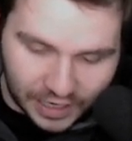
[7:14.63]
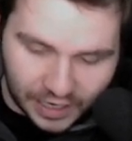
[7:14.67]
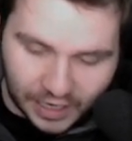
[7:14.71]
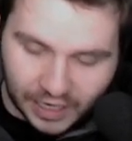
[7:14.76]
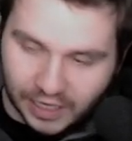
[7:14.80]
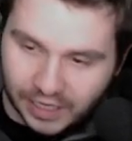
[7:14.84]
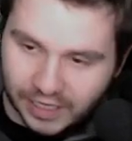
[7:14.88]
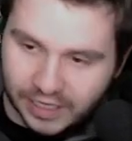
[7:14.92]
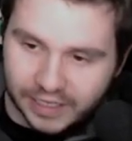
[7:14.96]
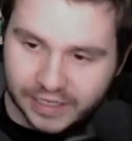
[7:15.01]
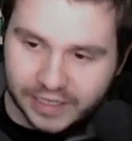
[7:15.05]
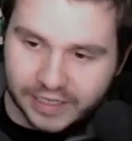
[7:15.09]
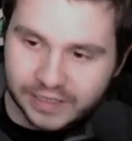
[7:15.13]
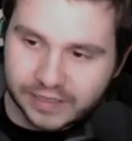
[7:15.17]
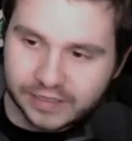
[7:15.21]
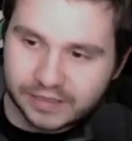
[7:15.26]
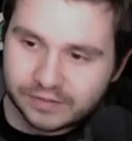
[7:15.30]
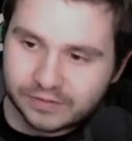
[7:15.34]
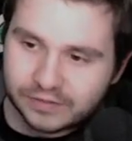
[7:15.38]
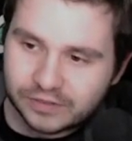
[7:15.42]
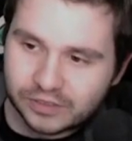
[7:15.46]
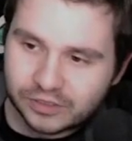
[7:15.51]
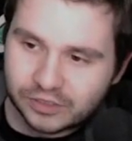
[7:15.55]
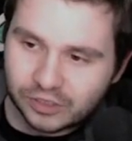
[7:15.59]
I
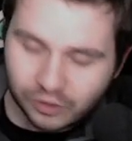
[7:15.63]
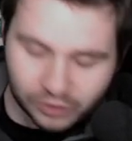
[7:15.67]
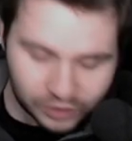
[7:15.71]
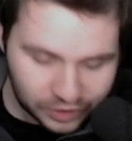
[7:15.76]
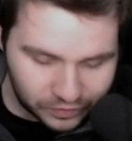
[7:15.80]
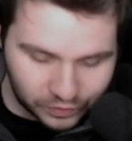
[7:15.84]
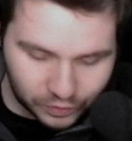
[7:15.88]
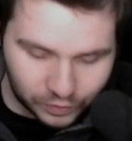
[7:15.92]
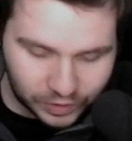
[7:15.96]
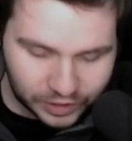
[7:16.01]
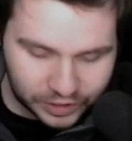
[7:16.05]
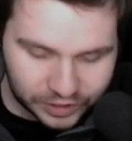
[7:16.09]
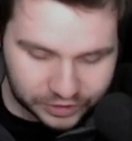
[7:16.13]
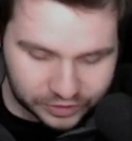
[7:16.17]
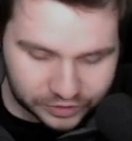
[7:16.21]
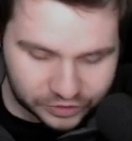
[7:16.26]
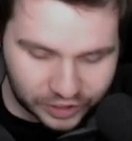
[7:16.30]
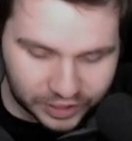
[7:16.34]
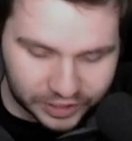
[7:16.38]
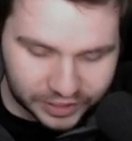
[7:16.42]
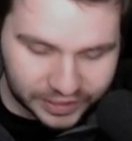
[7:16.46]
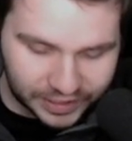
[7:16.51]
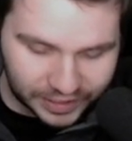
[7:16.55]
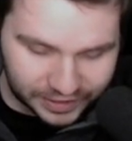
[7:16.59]
don't even want to try
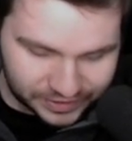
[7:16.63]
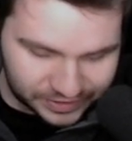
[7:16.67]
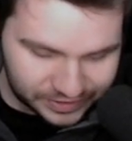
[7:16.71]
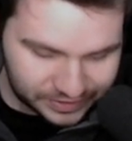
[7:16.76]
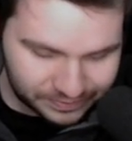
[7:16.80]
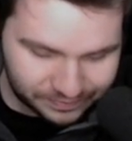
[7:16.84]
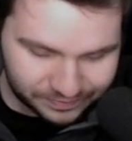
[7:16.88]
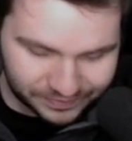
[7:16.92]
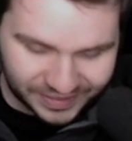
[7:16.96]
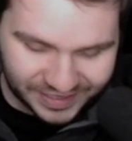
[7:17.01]
to guess.